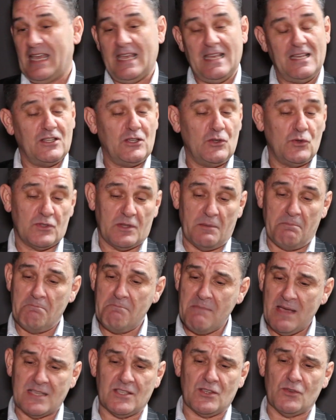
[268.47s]
He used to
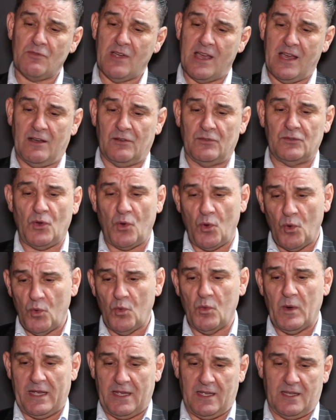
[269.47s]
mess around
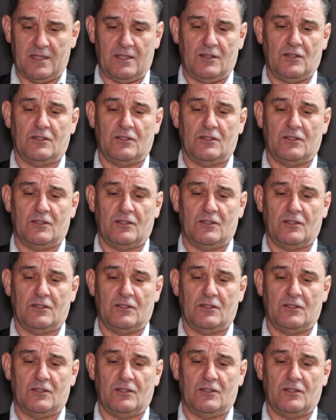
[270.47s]
all week.